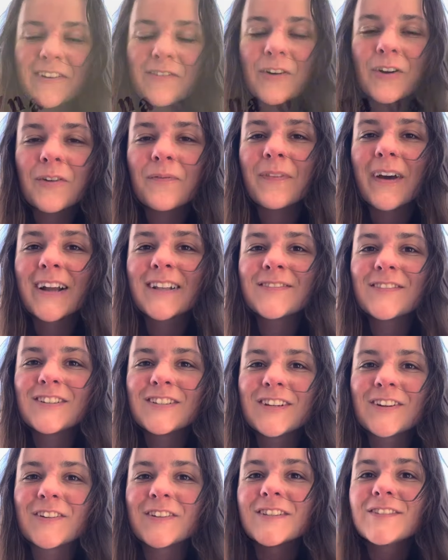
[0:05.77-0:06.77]
welcome back to my
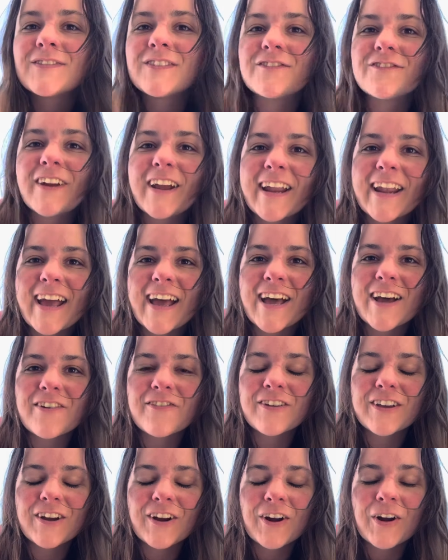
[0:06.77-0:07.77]
channel. It's me, Raina.
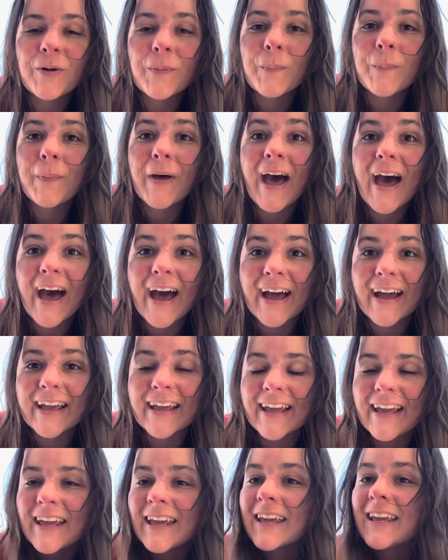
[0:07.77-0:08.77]
We are
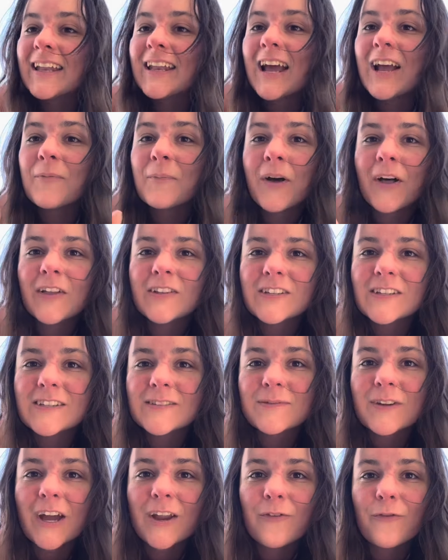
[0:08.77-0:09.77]
back and I apologize,
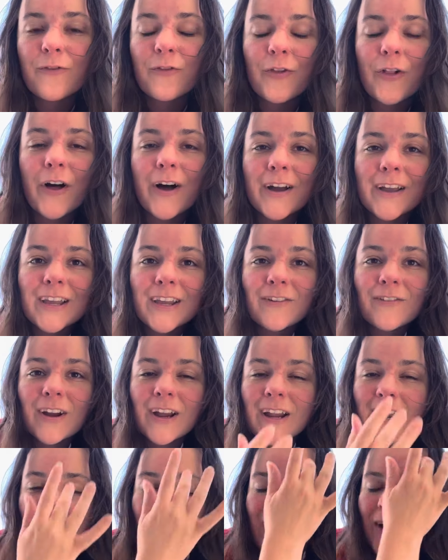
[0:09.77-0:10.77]
I'm kind of vlogging
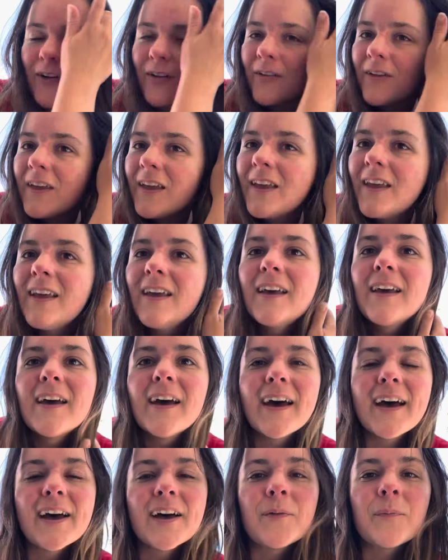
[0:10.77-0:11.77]
right now.
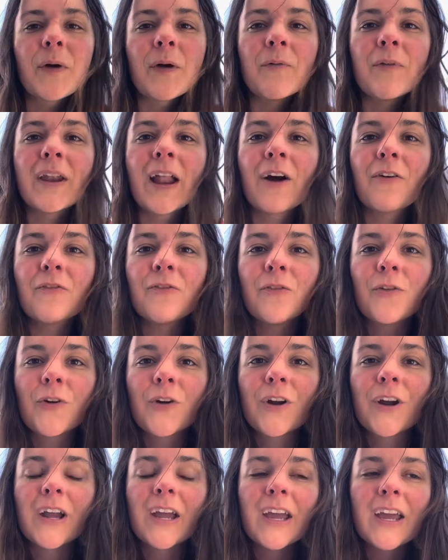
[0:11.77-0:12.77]
Um, I went out
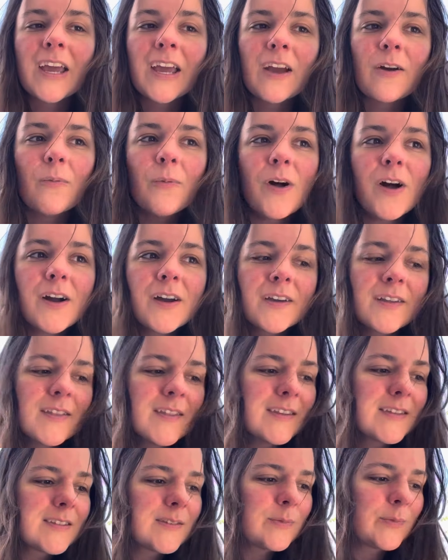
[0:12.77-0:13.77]
for a walk
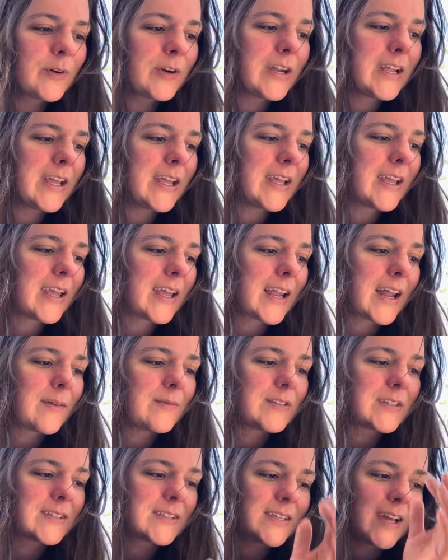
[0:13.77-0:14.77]
this morning and
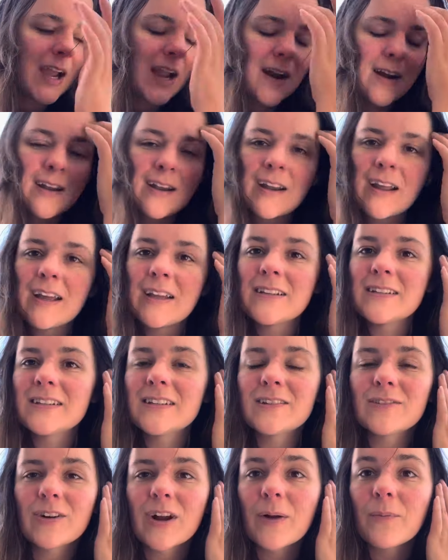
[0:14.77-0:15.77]
I'm just tired and I
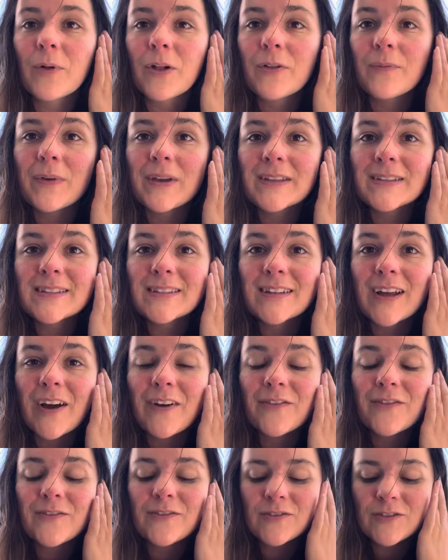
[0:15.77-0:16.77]
didn't grab all my
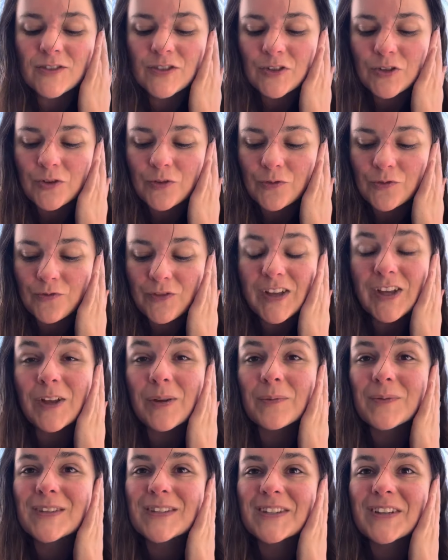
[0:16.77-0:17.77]
stuff to
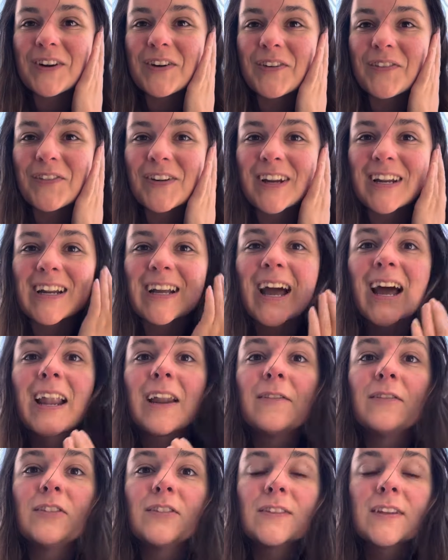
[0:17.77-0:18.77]
film. So we're gonna kind
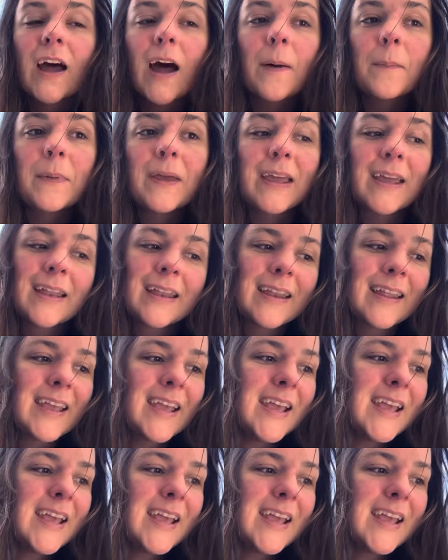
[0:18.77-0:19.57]
of just hop in